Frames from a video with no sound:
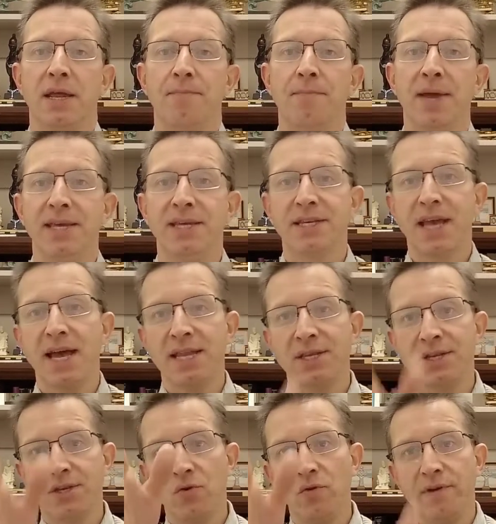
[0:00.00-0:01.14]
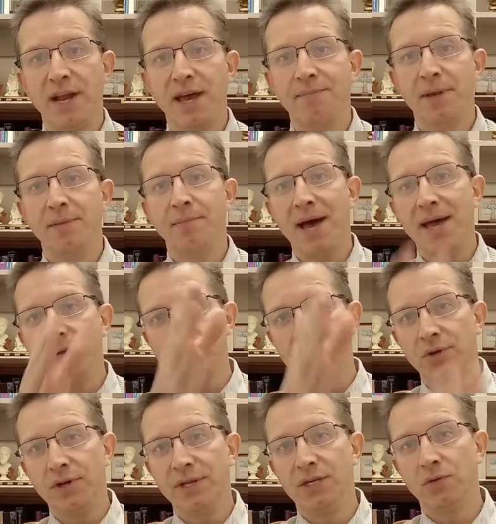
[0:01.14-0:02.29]
many scans overlapping
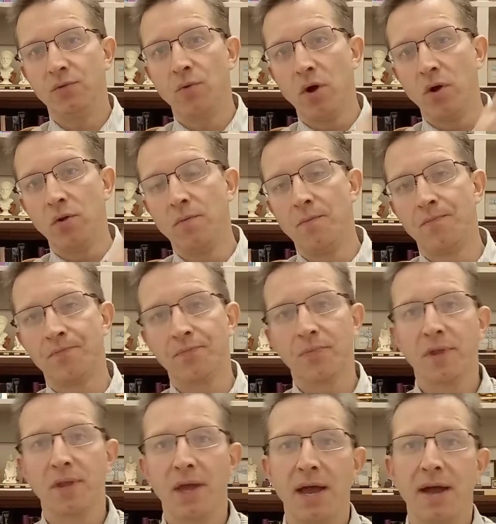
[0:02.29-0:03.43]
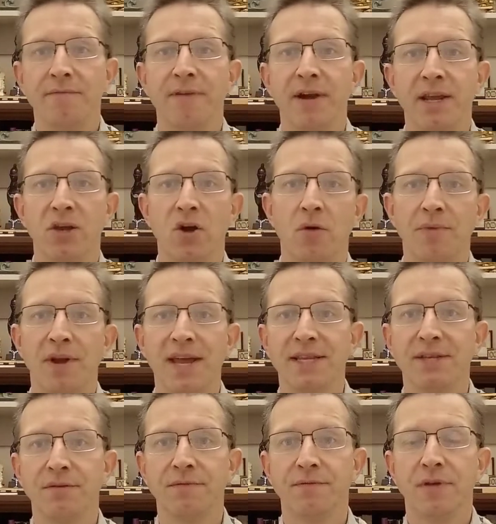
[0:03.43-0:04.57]
panels on each wall, very
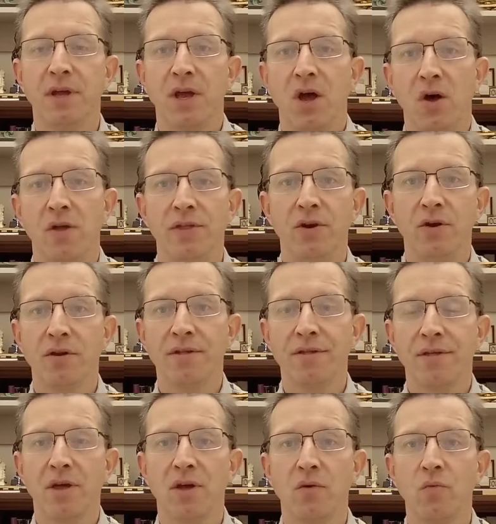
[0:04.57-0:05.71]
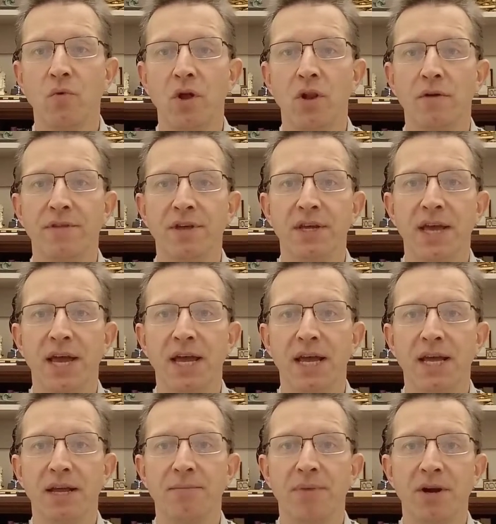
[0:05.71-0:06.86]
comprehensive on the north wall of the
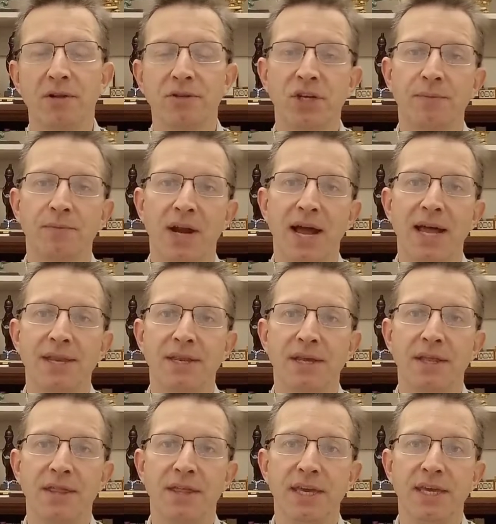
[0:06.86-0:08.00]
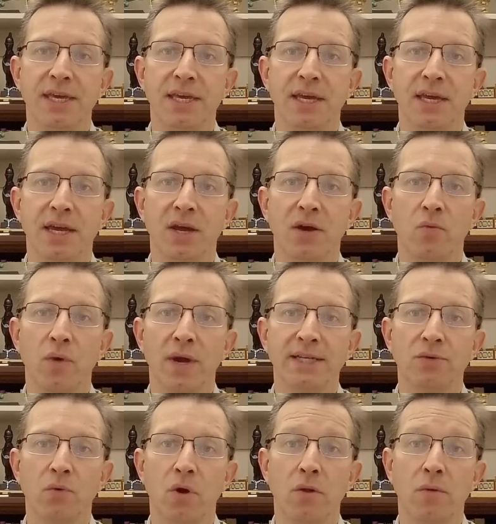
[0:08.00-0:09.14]
burial chamber and the
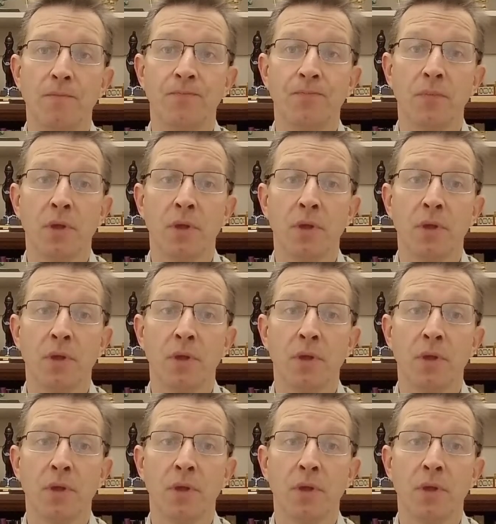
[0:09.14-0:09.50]
west wall.